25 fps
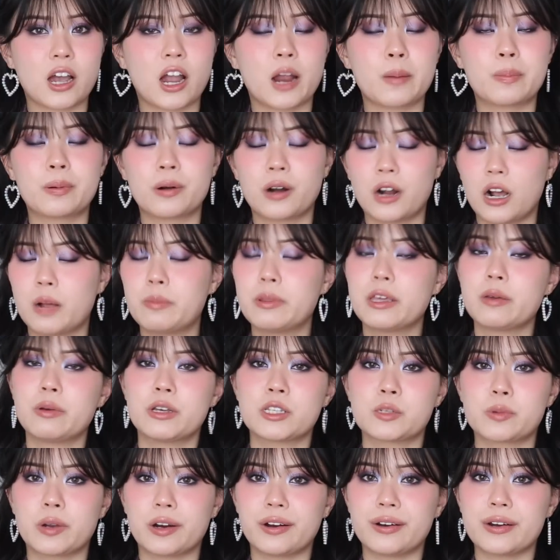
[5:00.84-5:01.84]
I probably
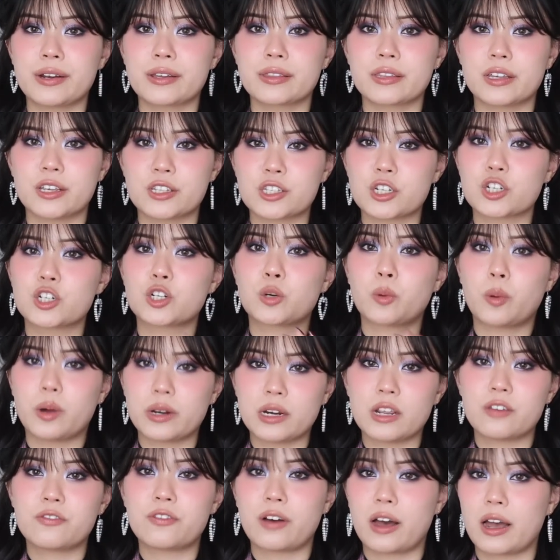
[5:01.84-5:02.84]
was wearing this
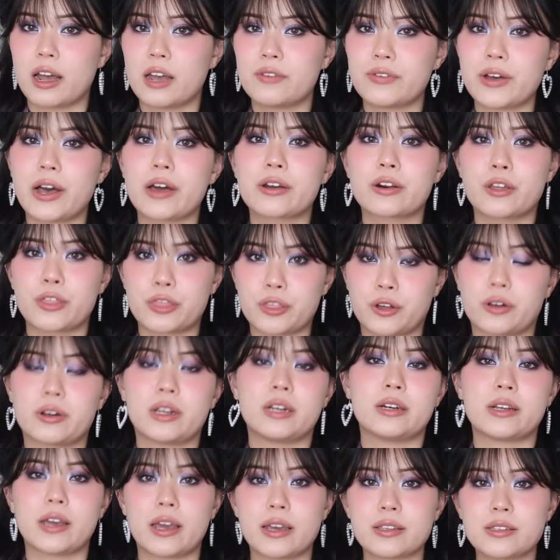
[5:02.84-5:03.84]
25 out of
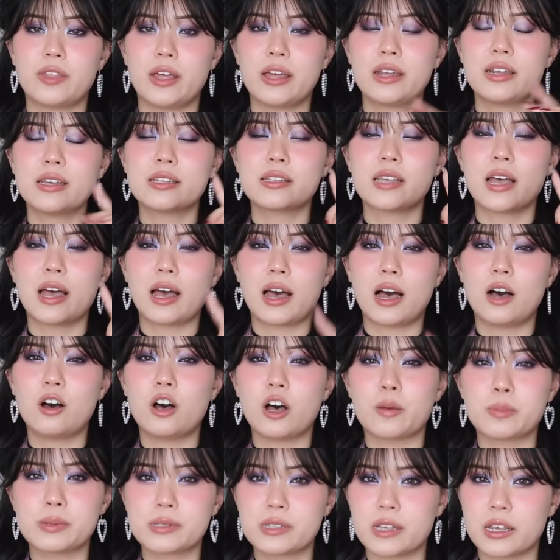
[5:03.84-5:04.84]
30 days. That is how
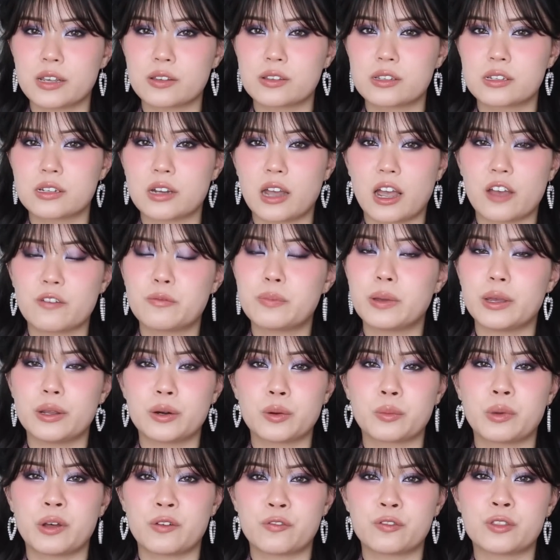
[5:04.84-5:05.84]
obsessed I've
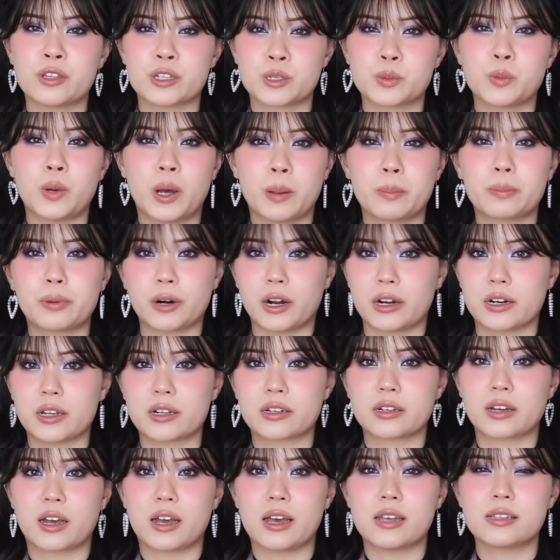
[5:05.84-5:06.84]
been with this one
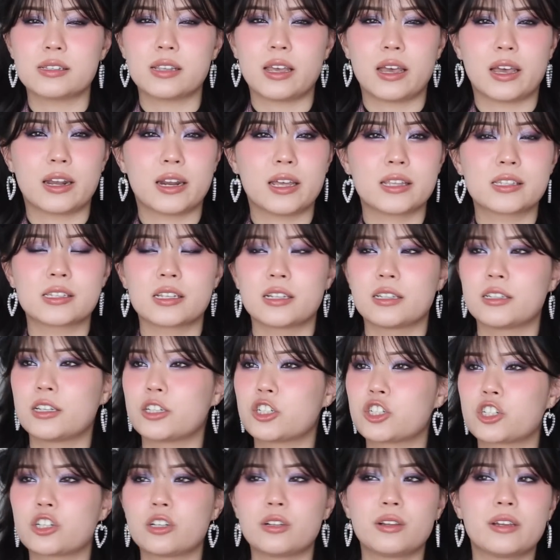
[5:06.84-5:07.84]
product, guys, and it's
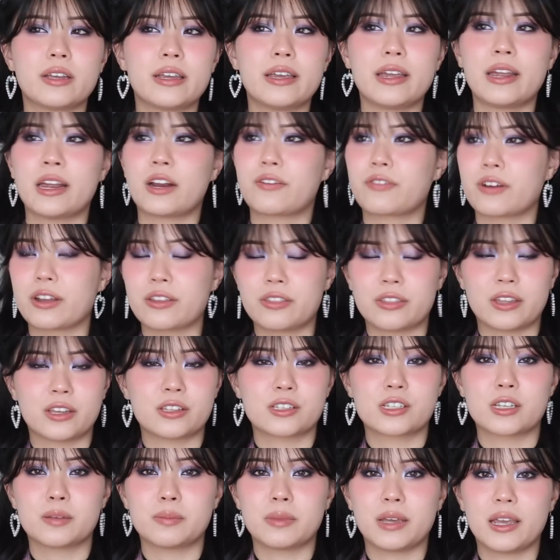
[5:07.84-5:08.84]
literally
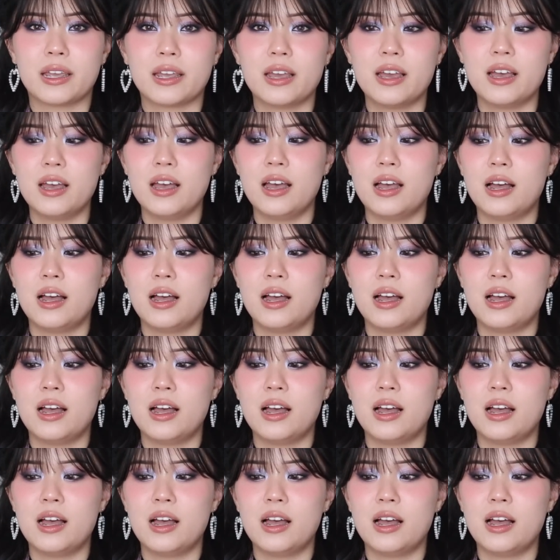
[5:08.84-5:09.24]
everything to me.